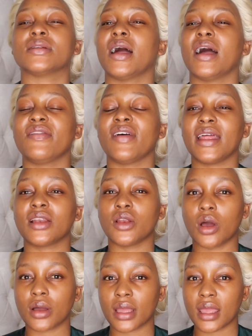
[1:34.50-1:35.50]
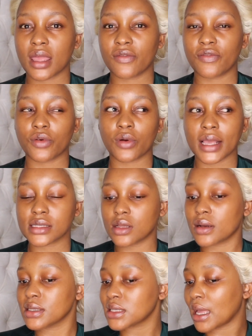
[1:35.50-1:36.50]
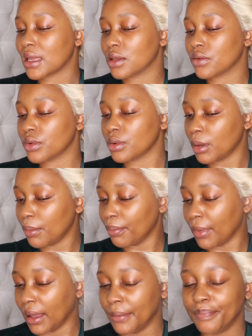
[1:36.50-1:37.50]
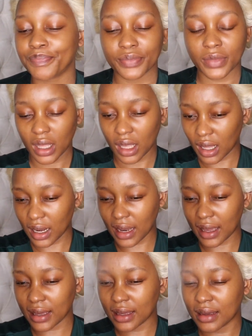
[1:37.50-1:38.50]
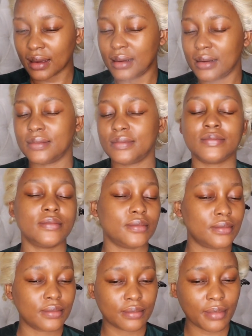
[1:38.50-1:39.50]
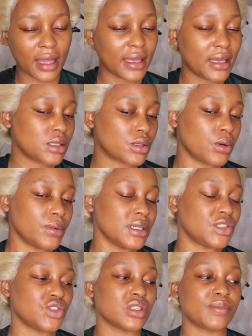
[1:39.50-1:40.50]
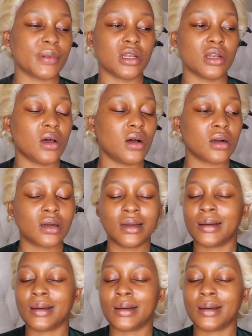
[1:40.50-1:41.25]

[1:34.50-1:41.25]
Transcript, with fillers: I've had long hair for as long as I can remember. Like, my hair's always just been long.